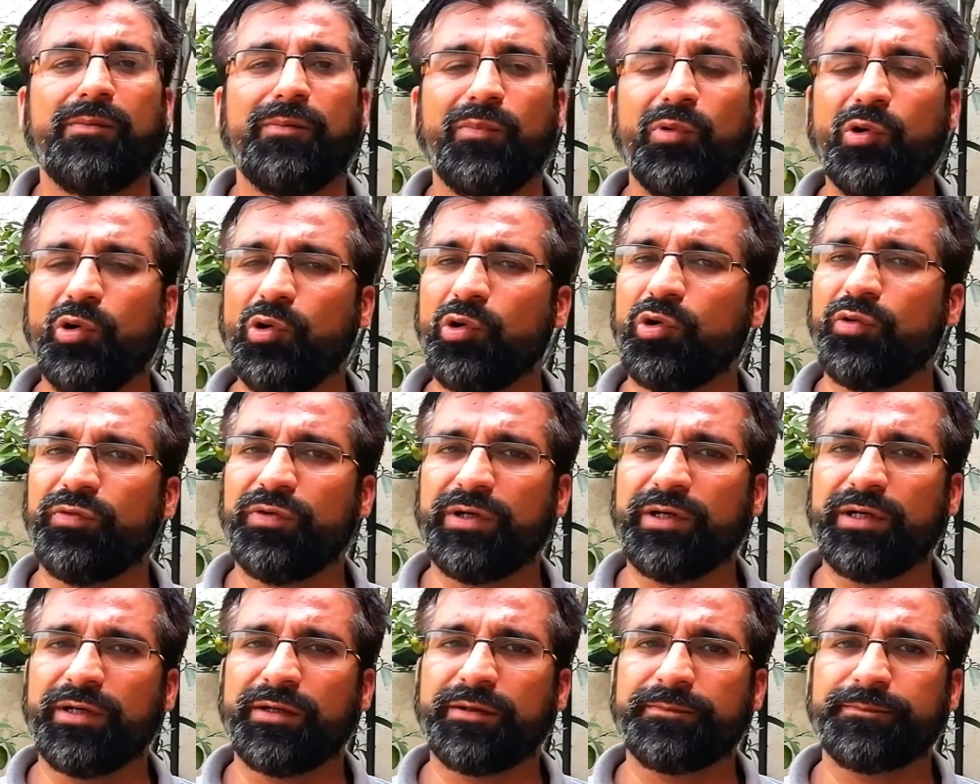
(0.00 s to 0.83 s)

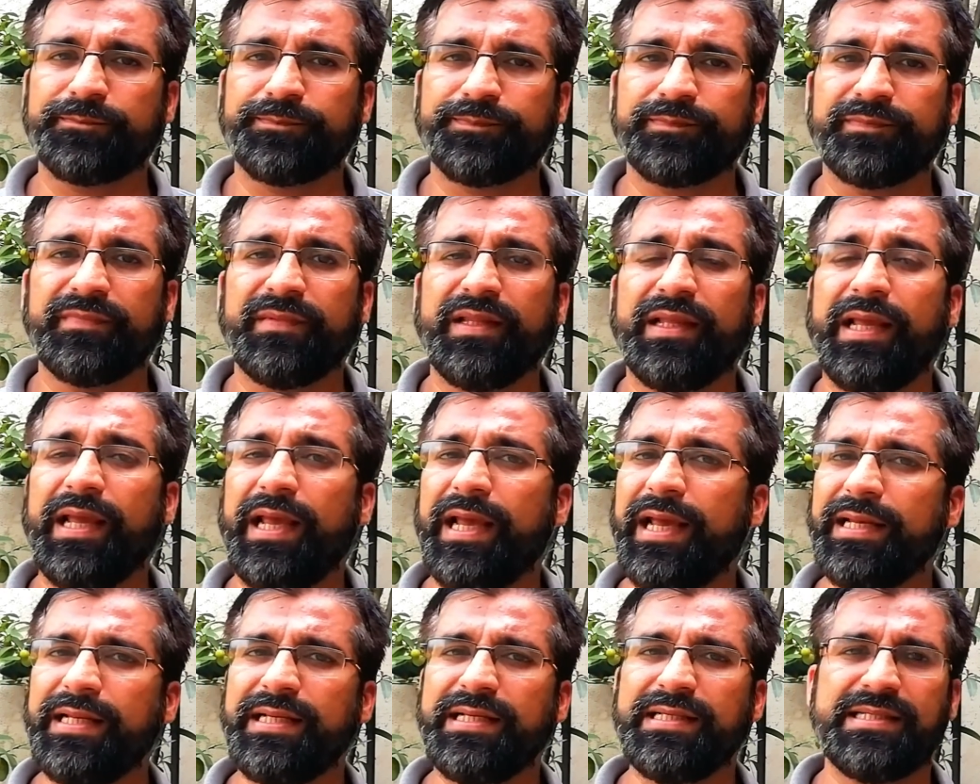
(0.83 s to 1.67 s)
Moreover,
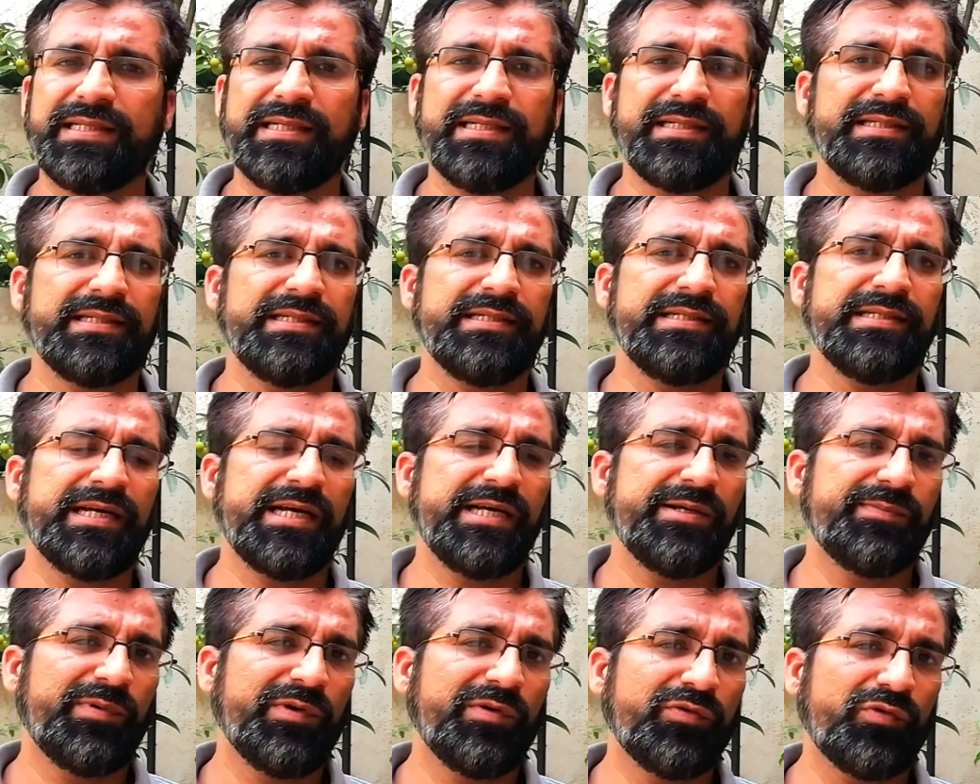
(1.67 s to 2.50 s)
any certain
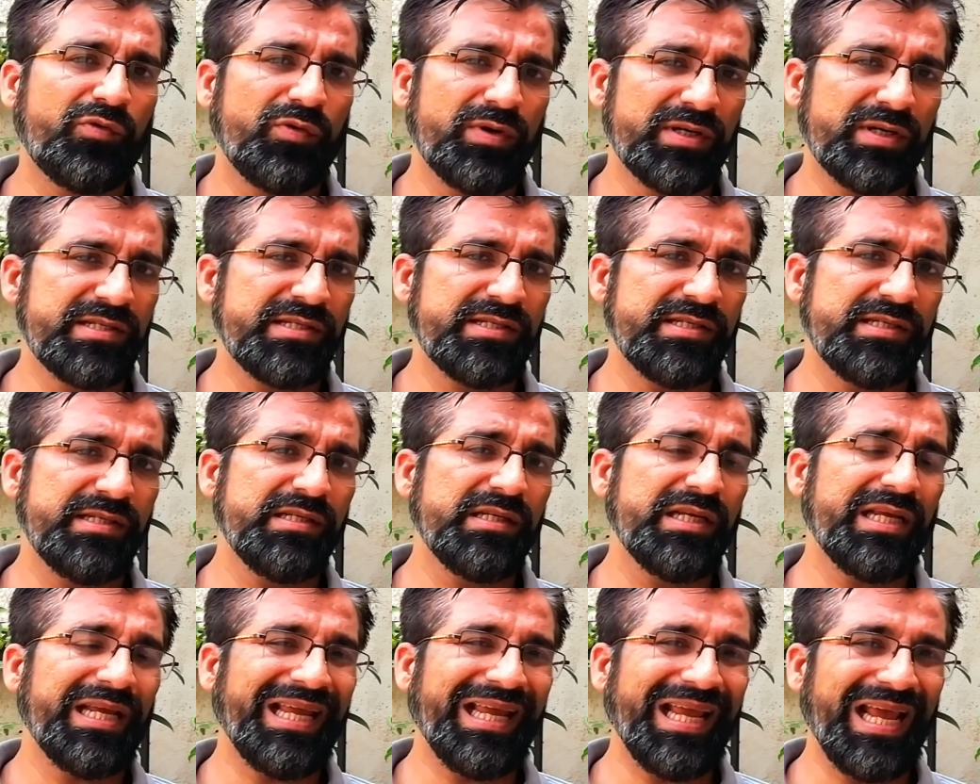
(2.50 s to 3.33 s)
type of
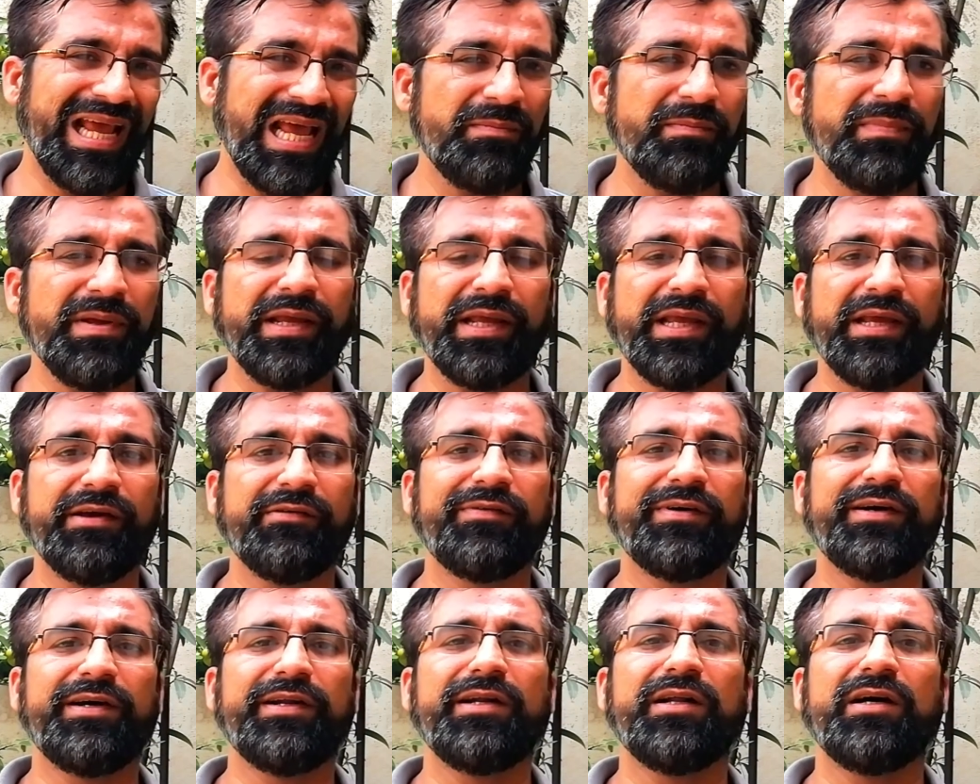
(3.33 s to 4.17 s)
question can be
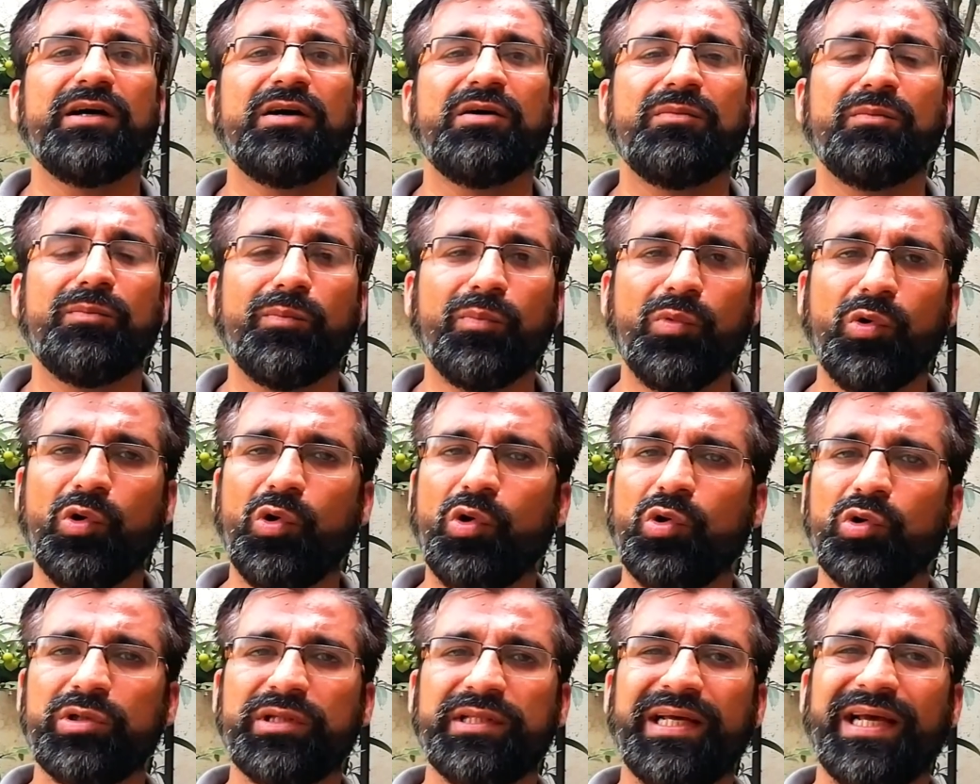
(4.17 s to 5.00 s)
given
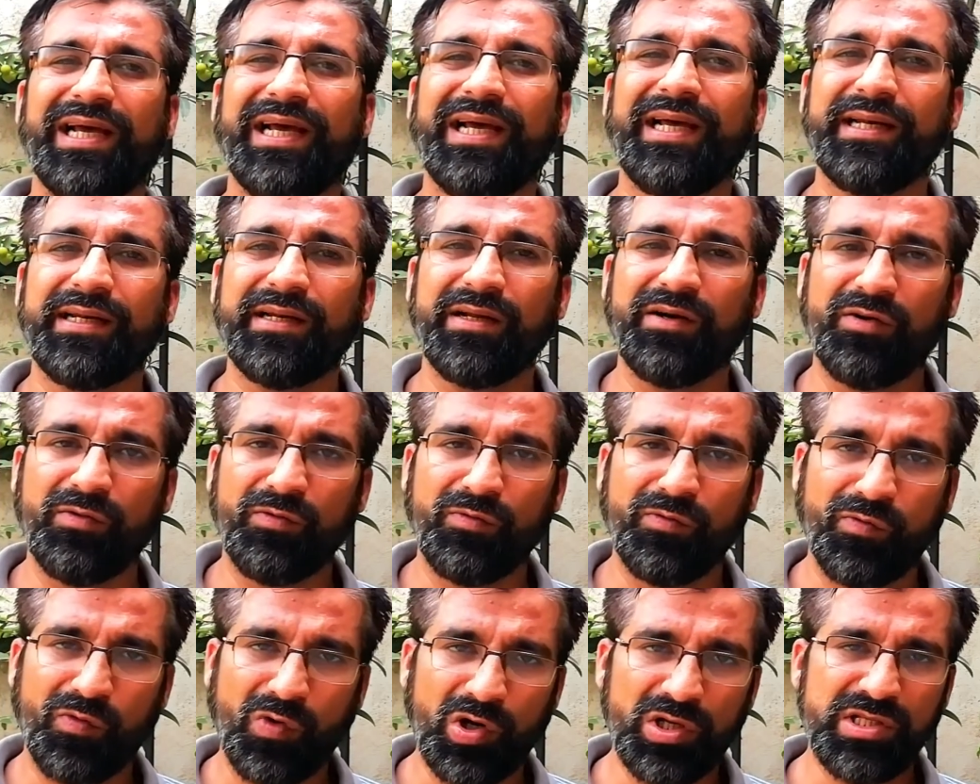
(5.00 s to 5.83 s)
more than
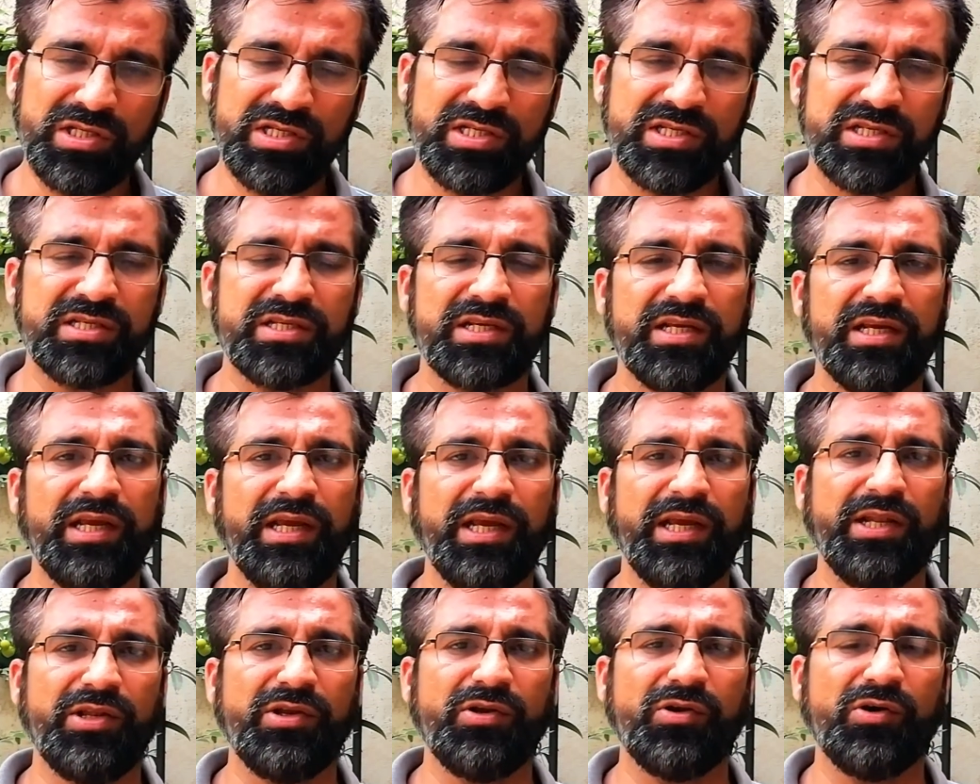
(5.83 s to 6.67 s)
once
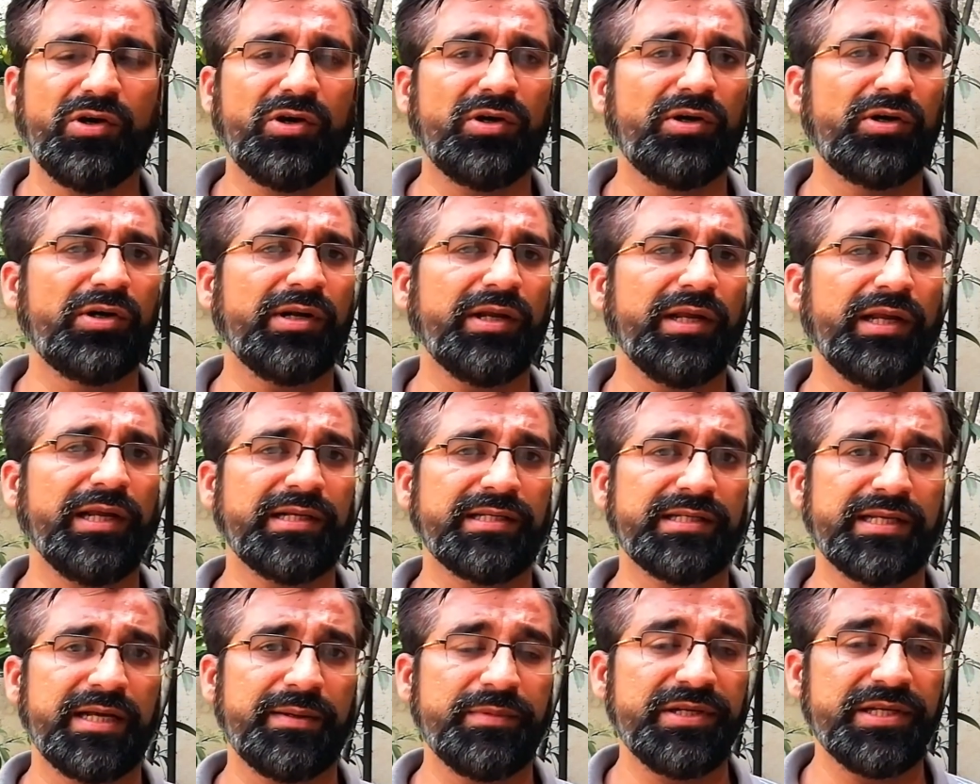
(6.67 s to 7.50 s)
in your
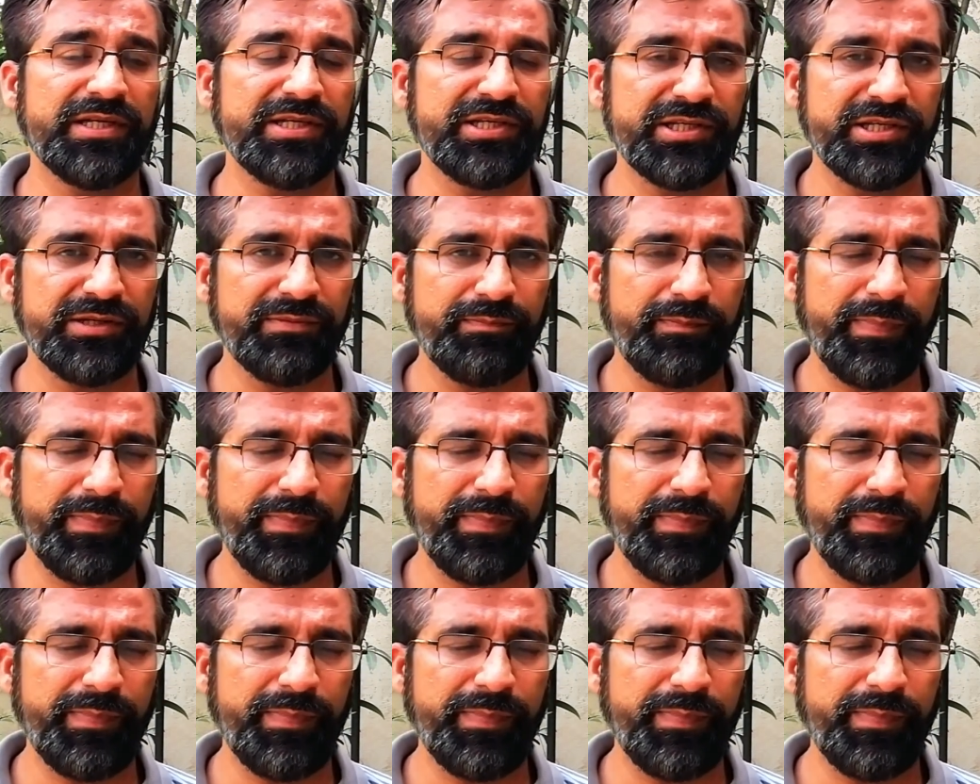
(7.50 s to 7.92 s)
examination